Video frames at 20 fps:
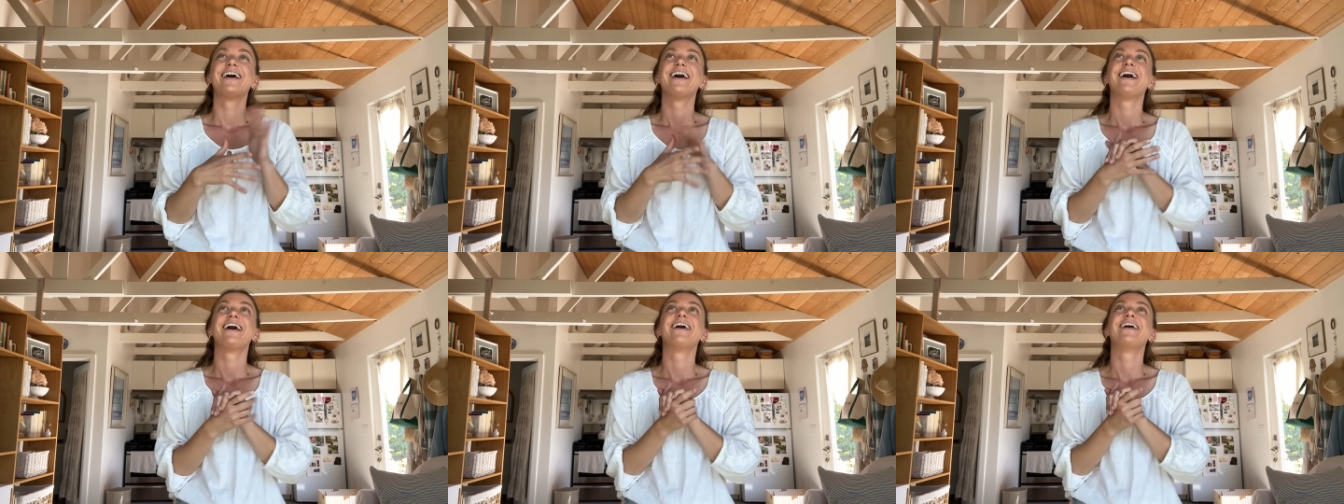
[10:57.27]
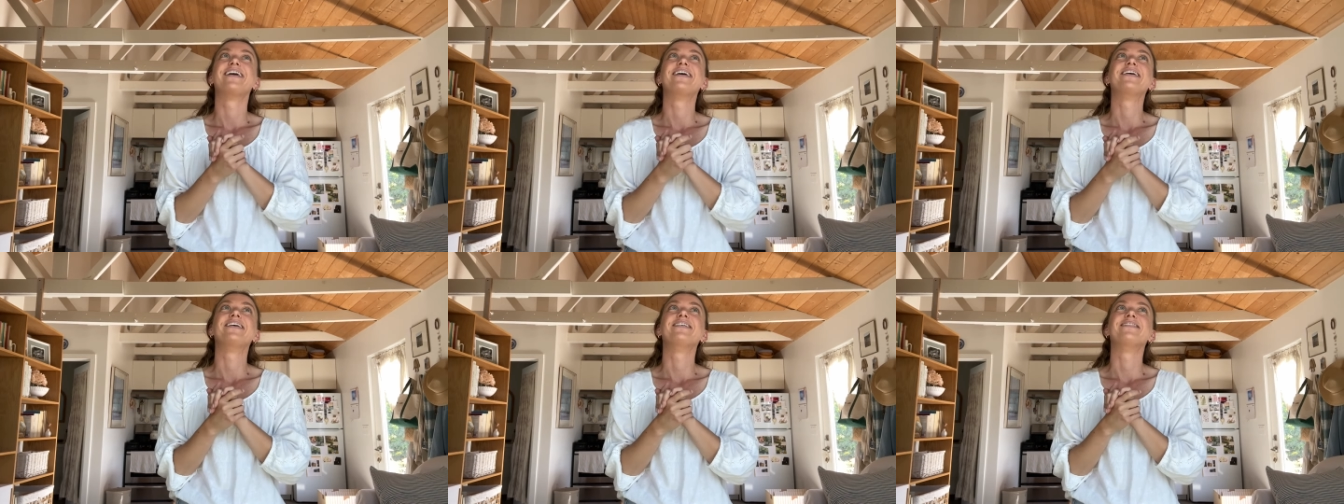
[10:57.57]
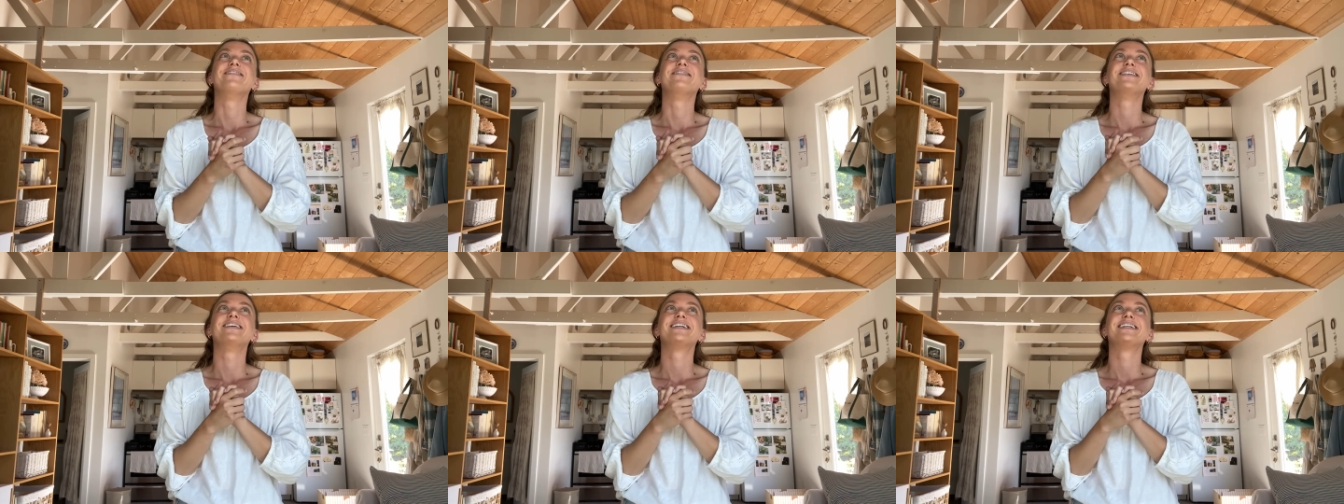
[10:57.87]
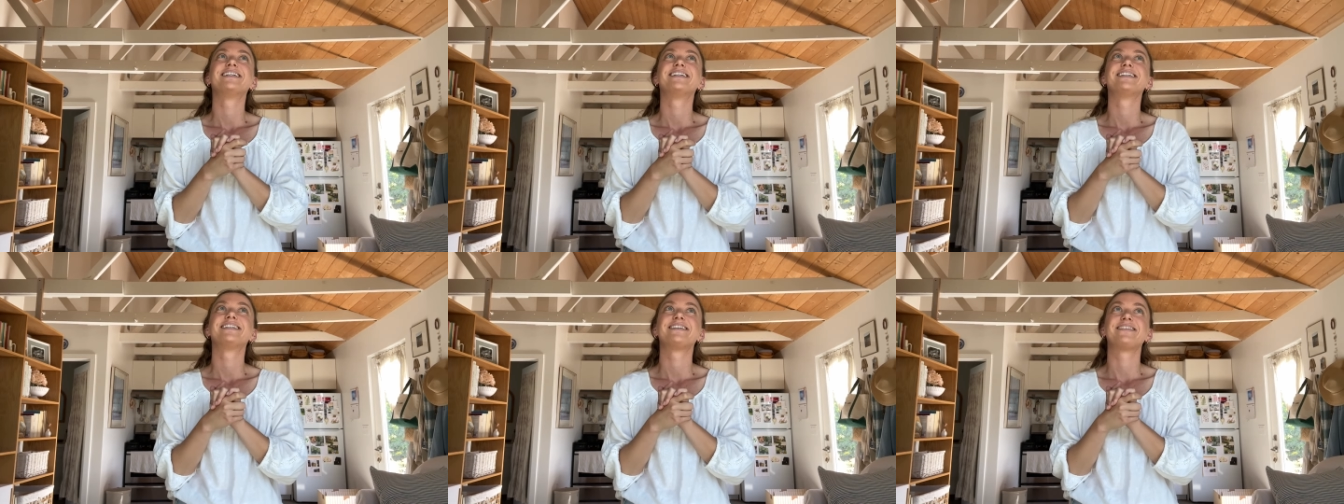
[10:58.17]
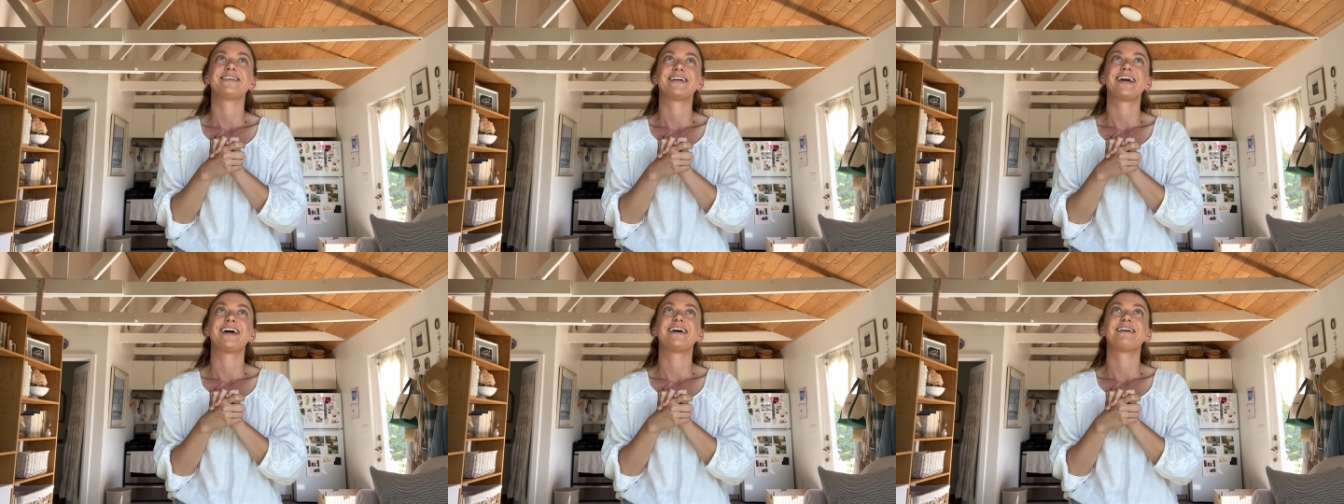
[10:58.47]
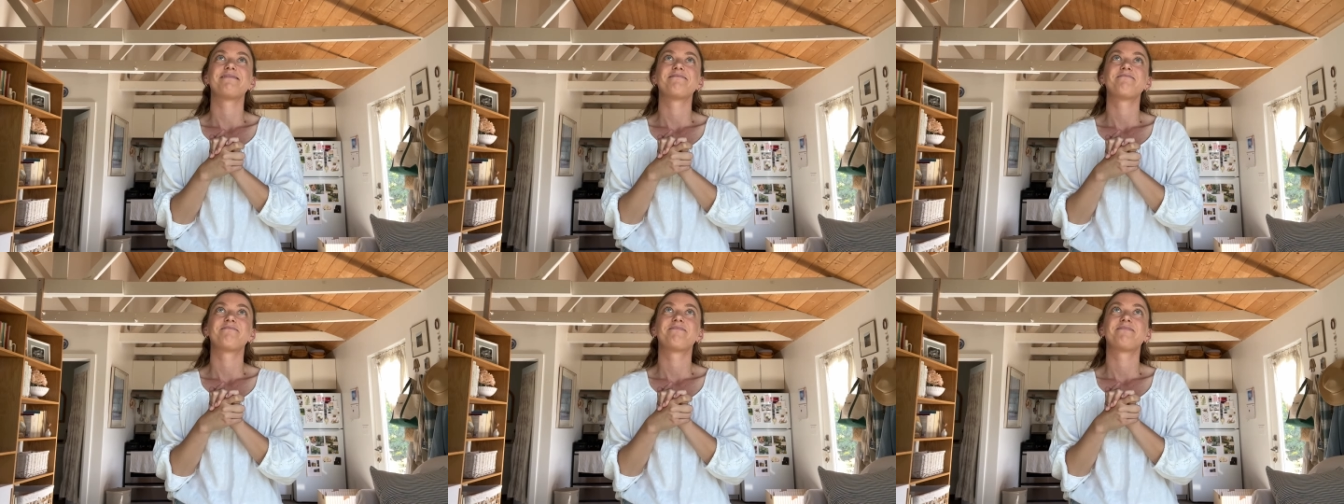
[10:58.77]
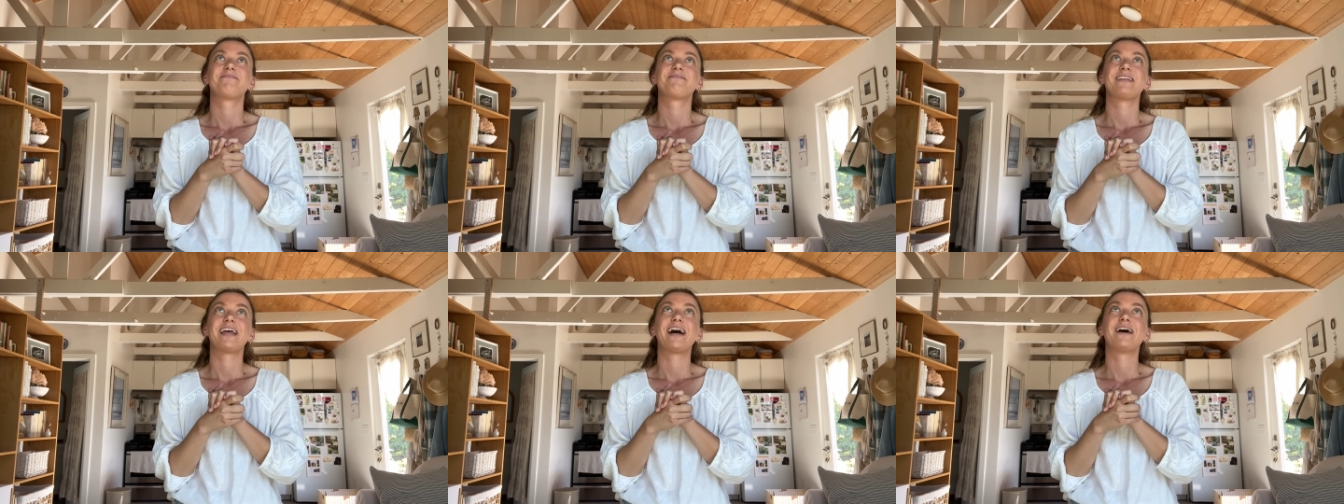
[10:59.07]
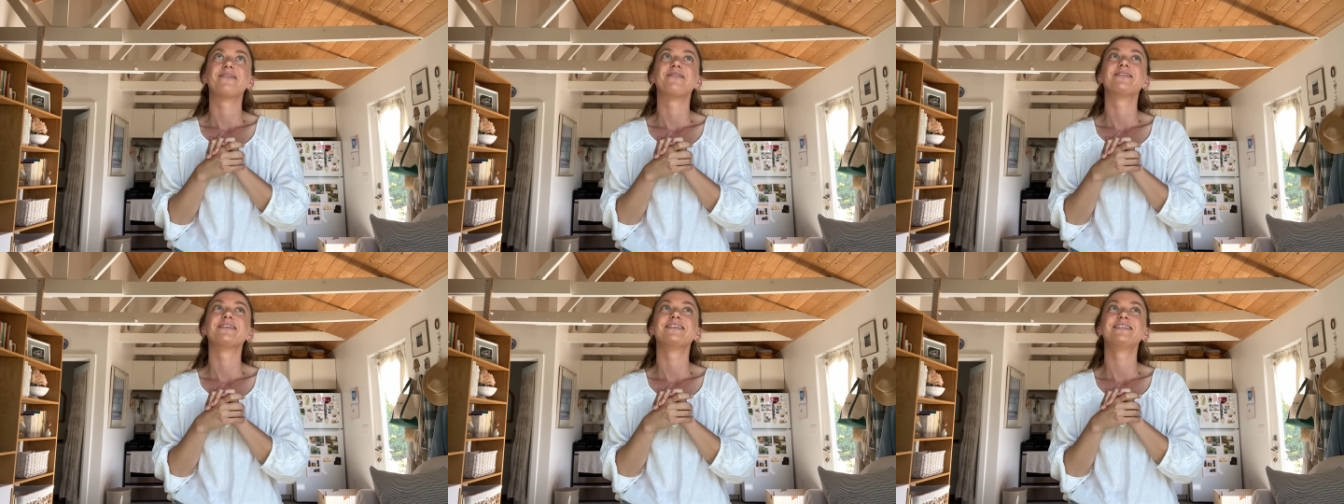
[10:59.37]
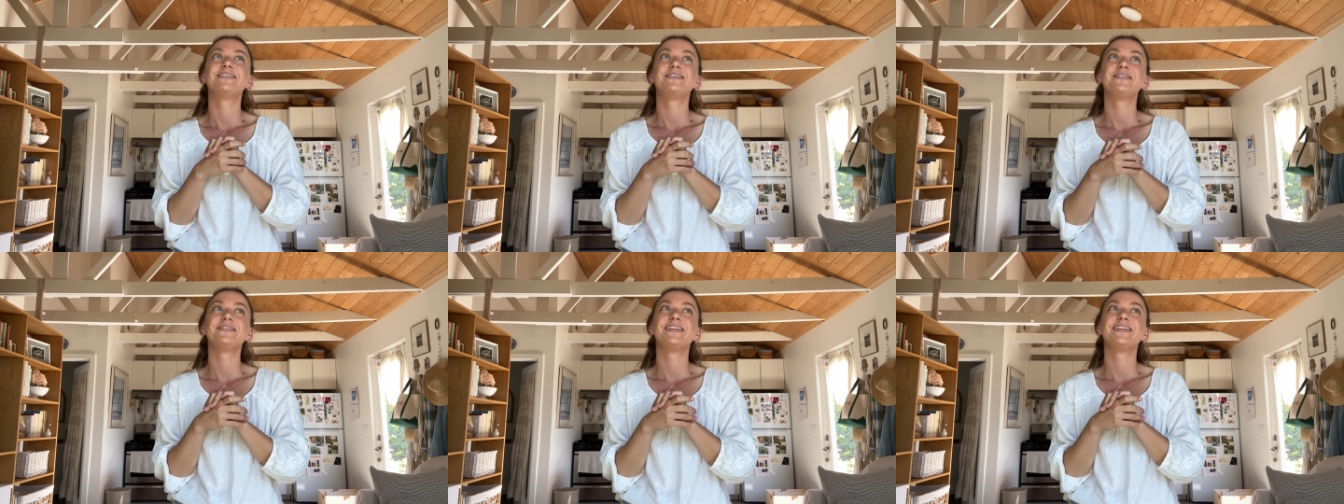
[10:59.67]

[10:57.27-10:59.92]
So yeah, I will do